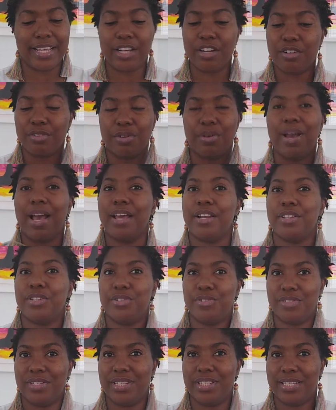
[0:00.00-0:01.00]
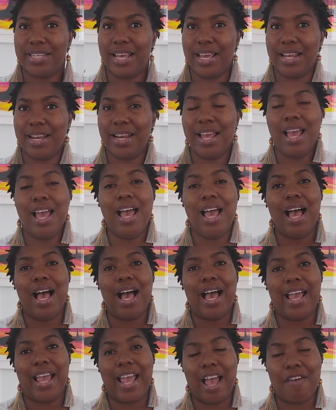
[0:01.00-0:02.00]
they don't know how to do this yet.
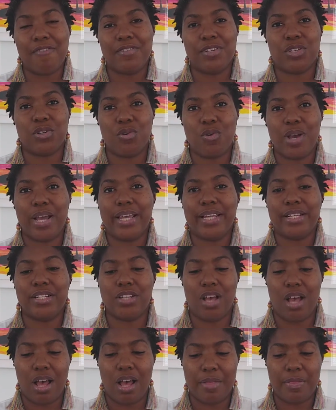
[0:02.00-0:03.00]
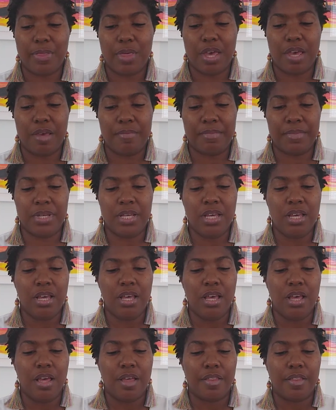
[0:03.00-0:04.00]
I haven't quite taught them
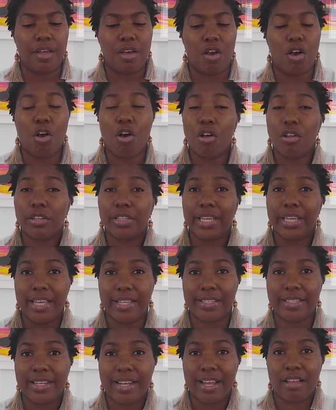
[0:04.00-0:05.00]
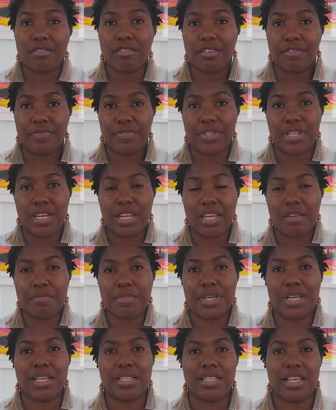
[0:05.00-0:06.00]
all the ins and outs of knitting,
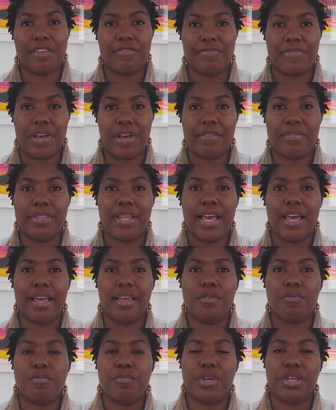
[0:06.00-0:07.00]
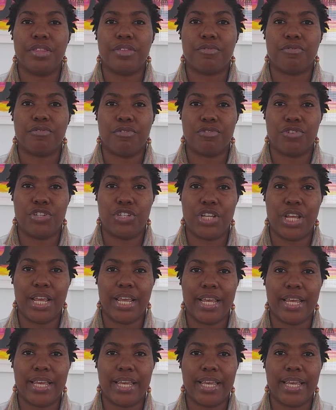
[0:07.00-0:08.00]
because I found that with
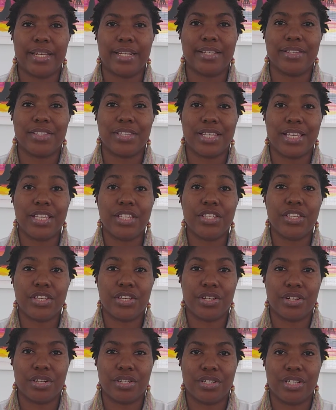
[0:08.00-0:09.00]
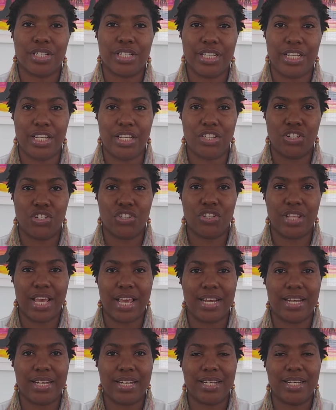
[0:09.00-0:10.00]
crocheting, it is easier to teach
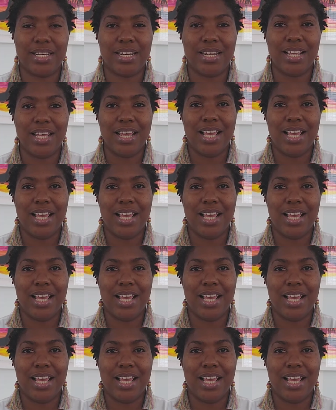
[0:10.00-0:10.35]
than